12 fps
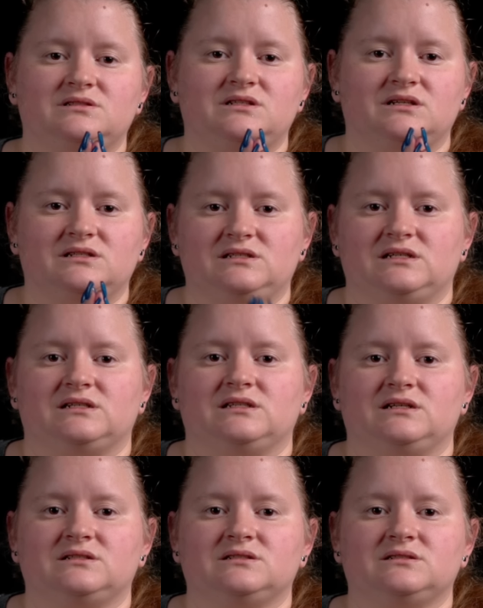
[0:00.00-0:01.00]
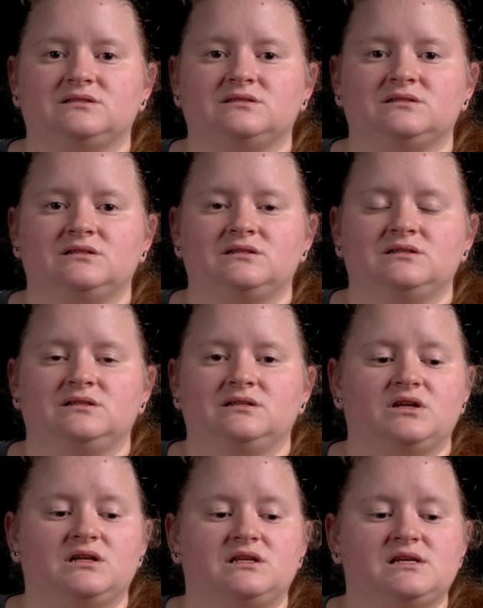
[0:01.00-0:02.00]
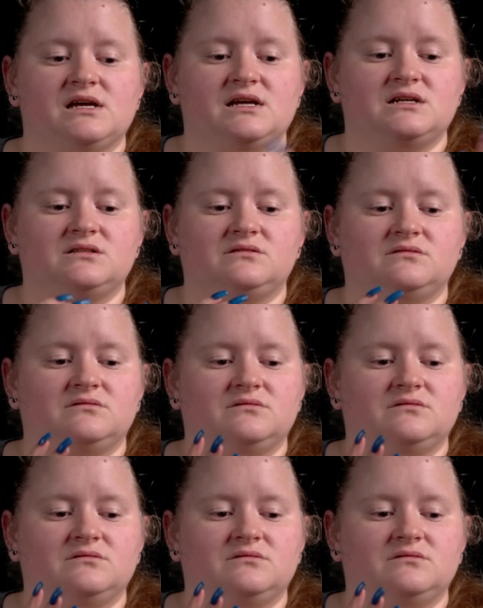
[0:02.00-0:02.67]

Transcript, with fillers: to ending this. Get